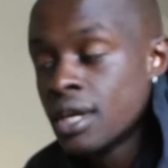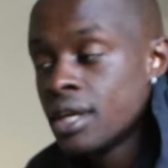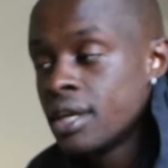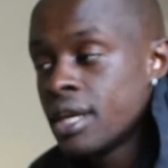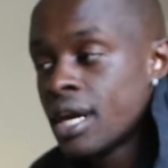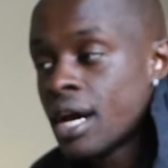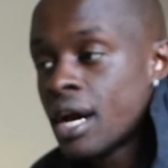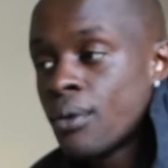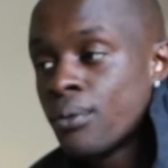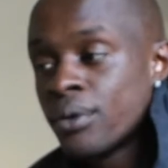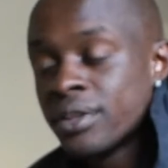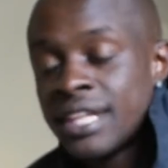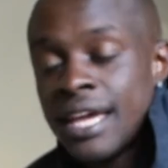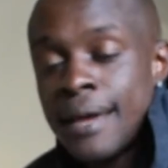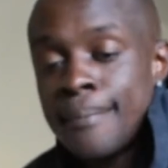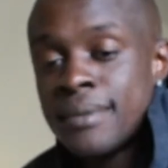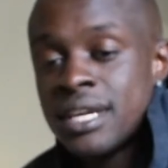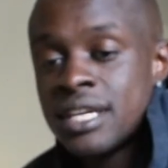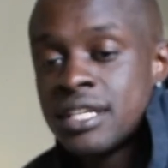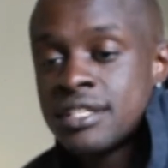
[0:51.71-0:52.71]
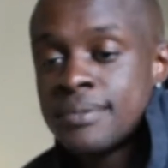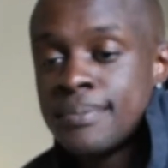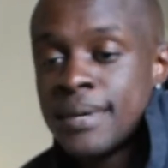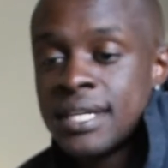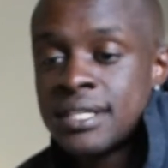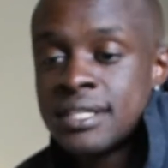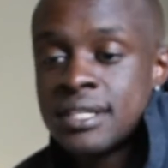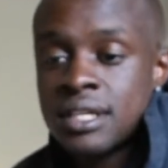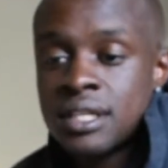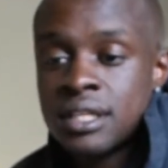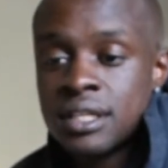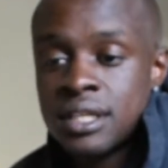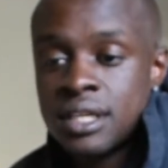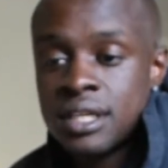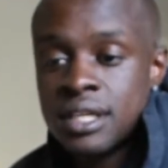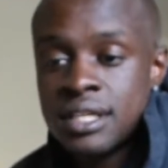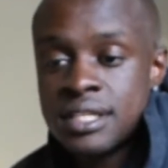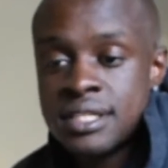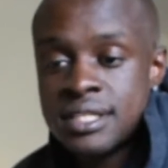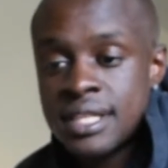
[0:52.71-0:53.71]
Now, what that means
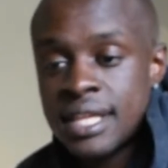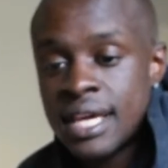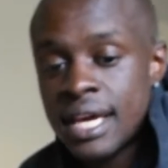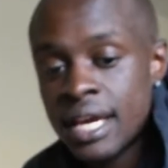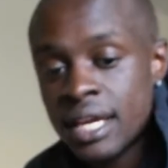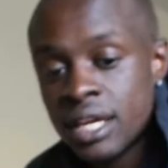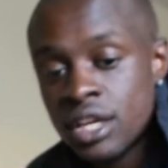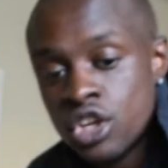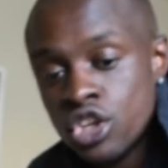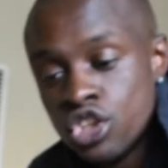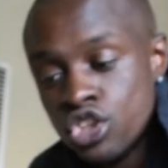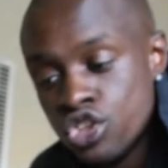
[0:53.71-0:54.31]
basically is that